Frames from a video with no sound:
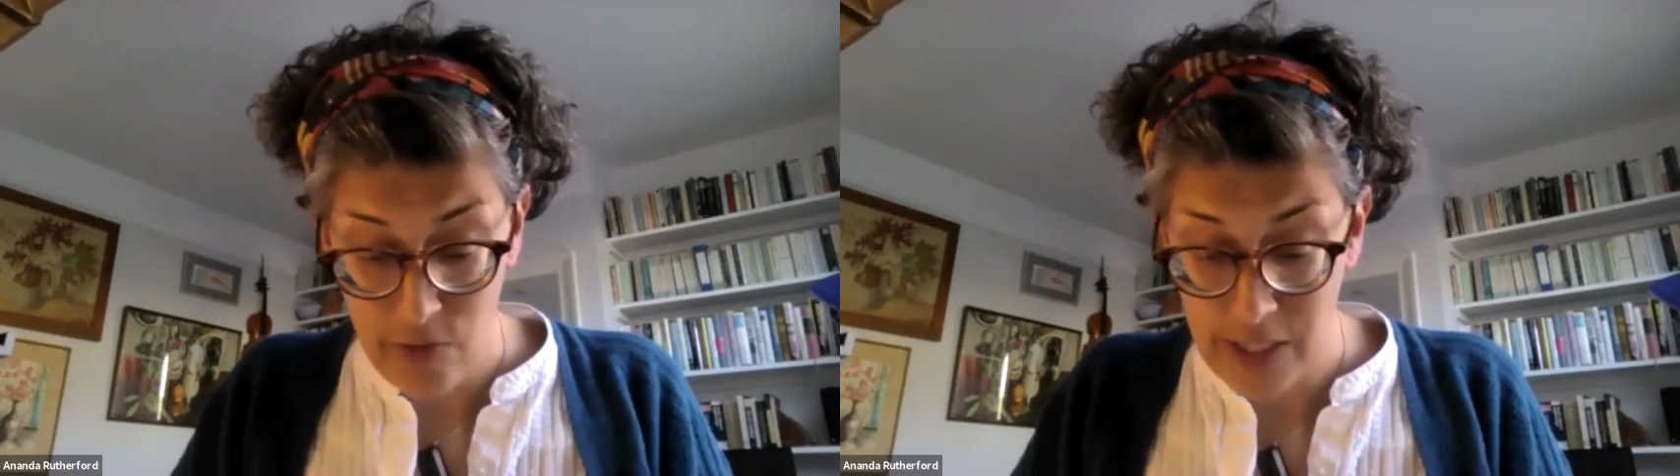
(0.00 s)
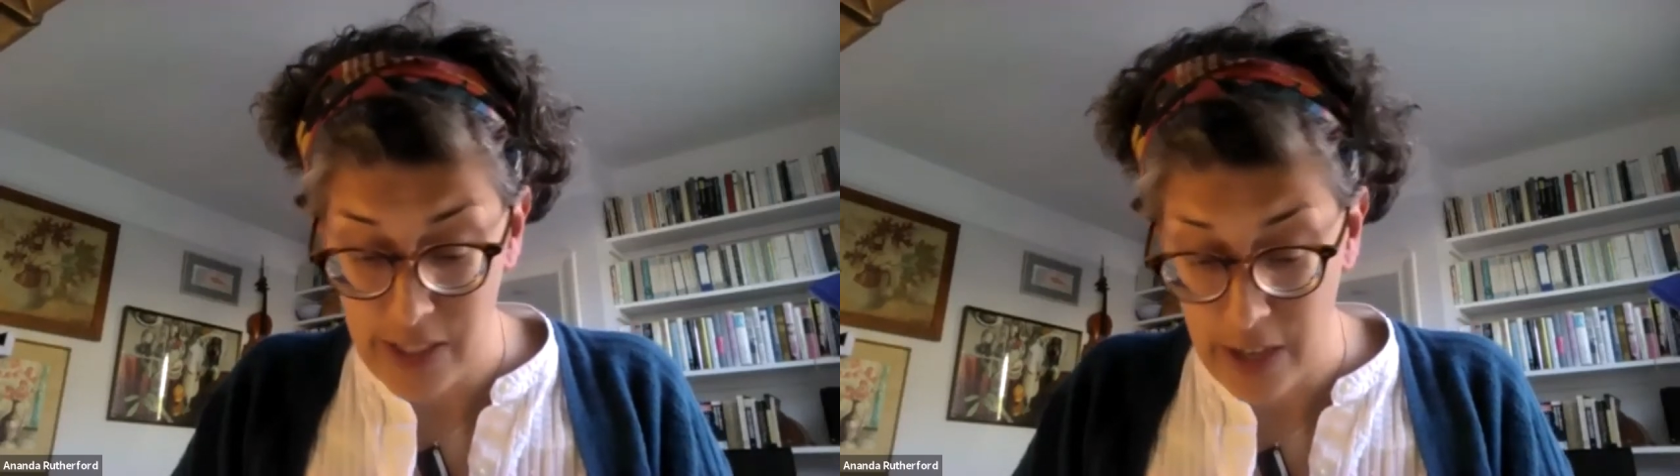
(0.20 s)

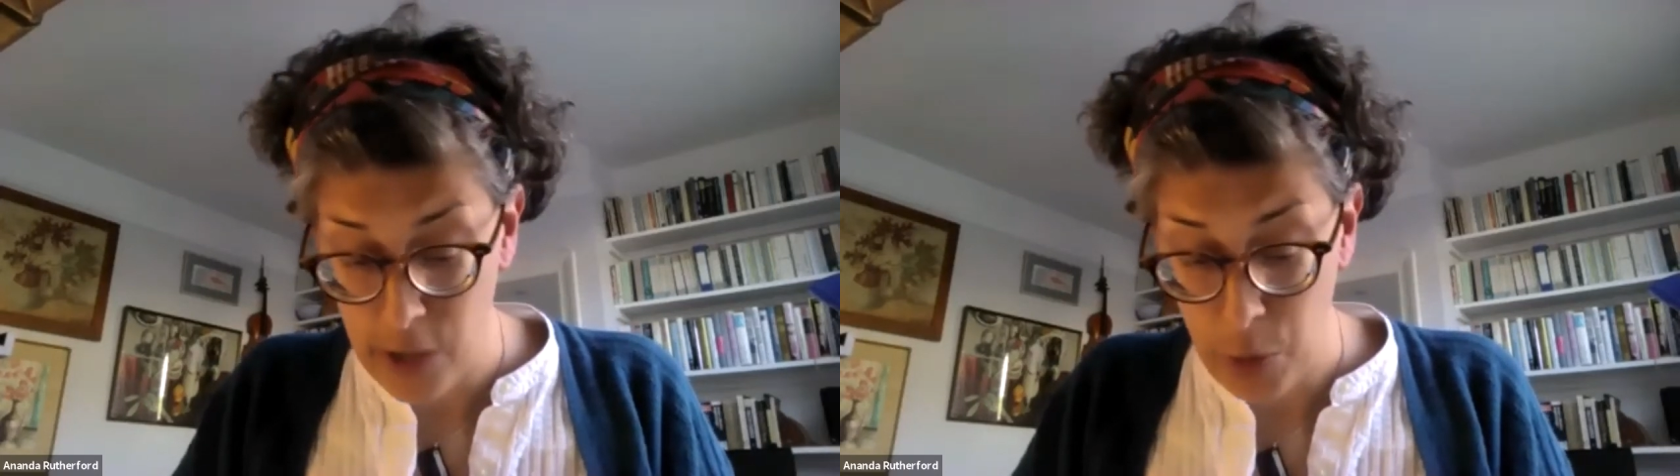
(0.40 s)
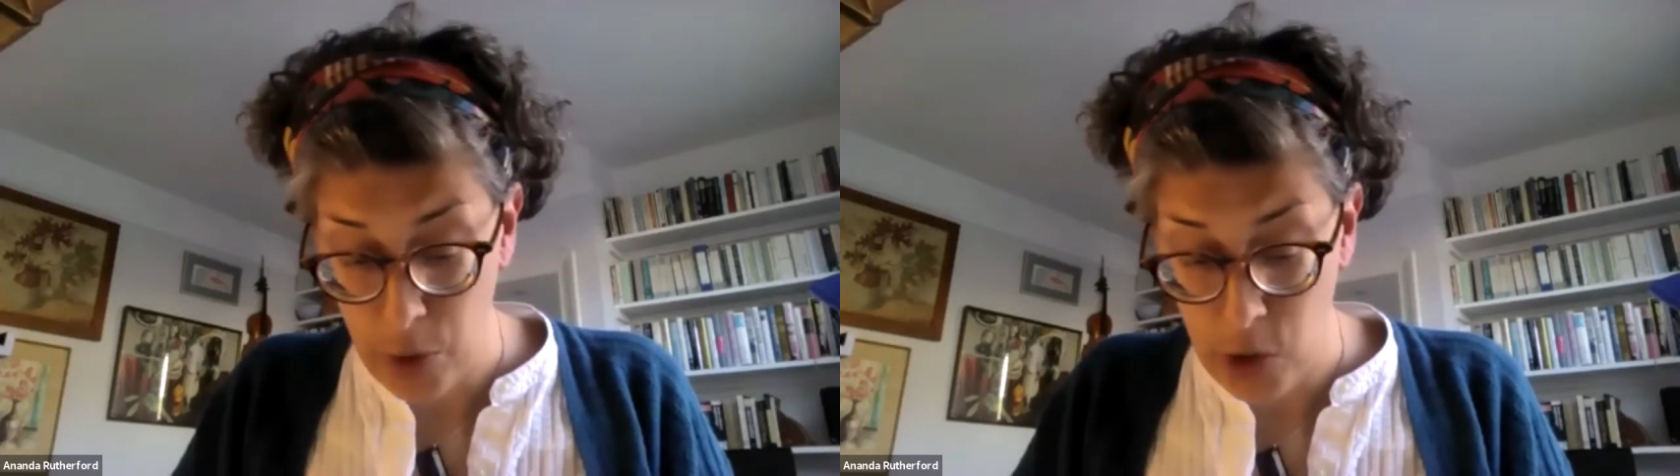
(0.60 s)

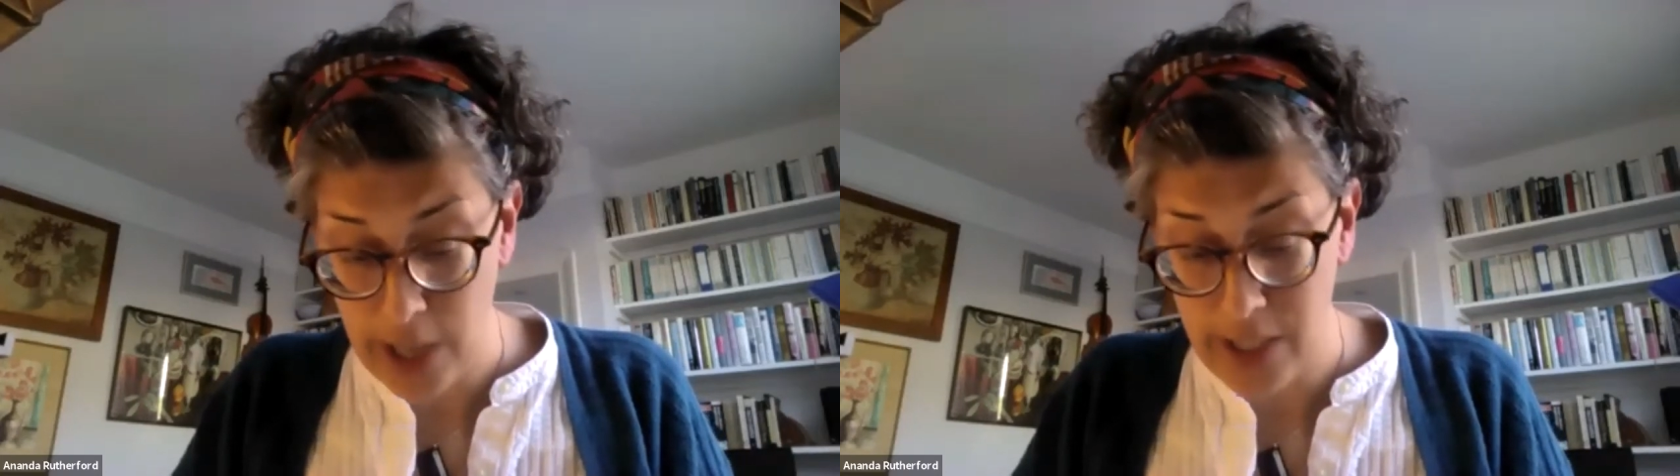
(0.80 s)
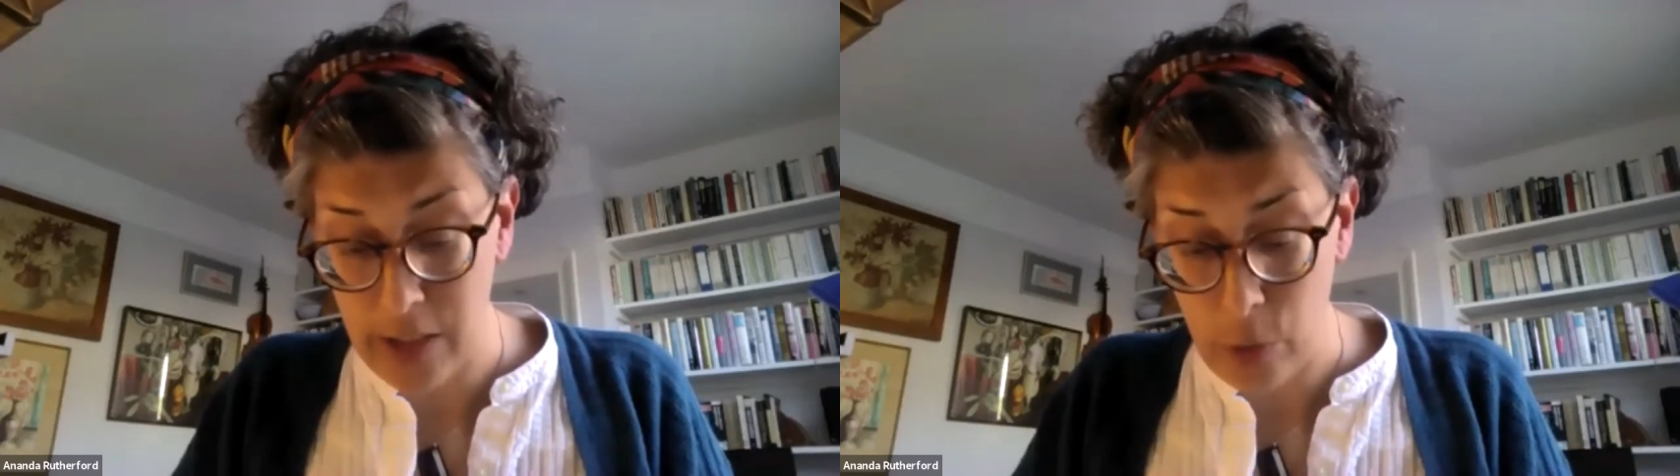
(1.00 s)
research
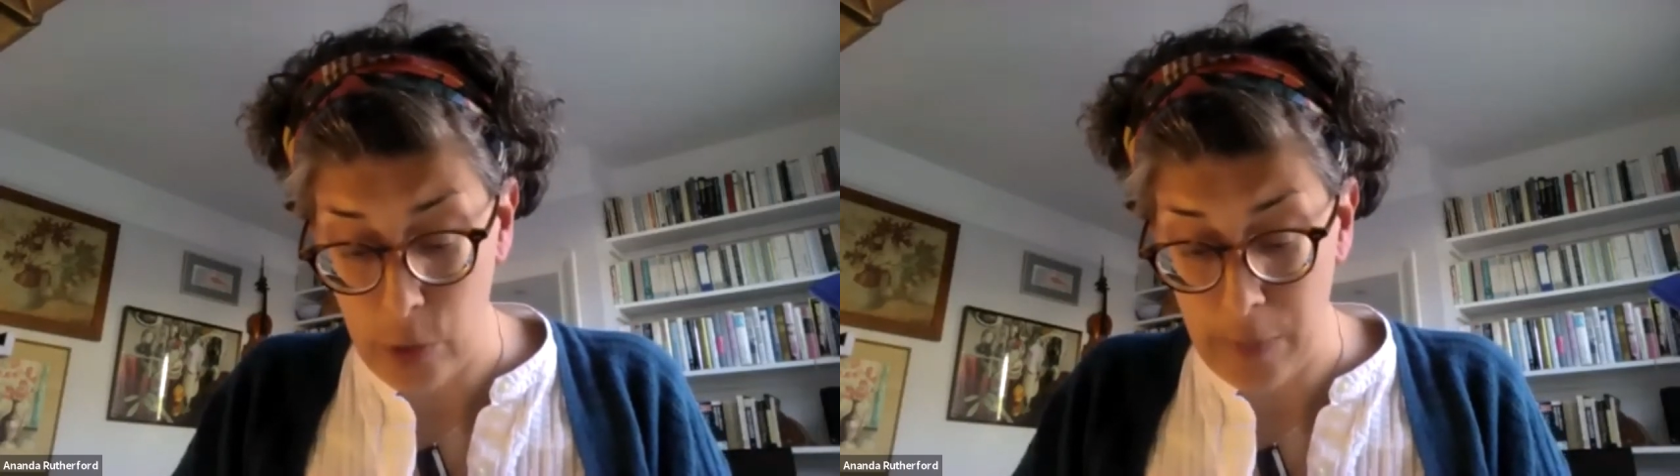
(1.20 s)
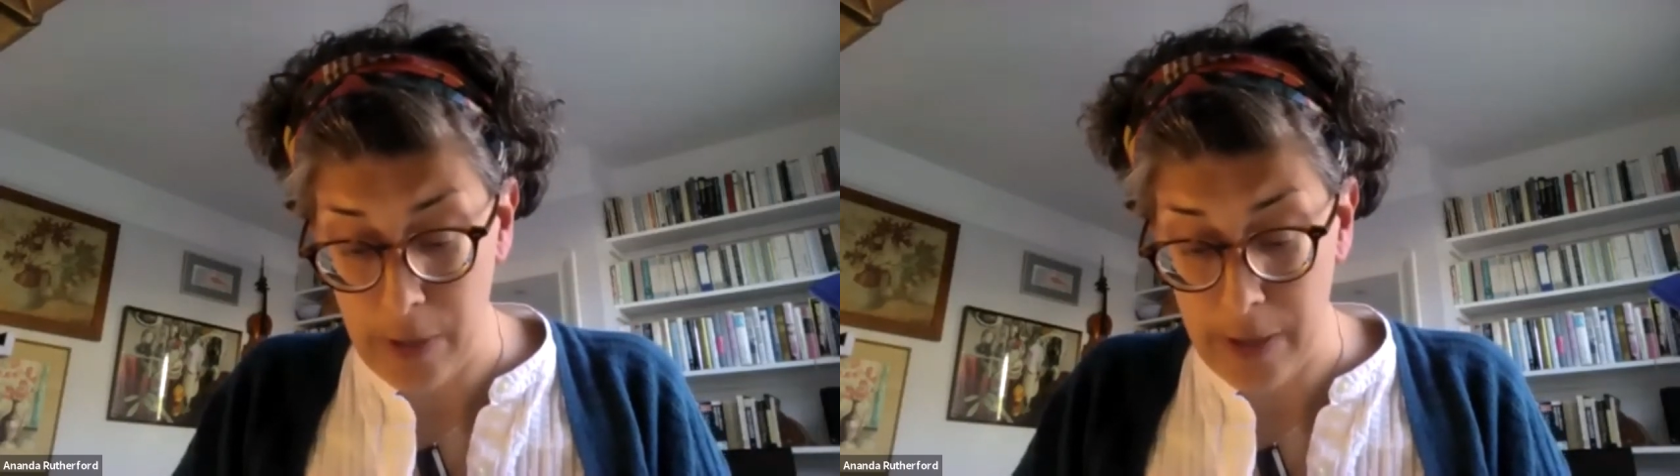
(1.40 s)
project at the Horniman.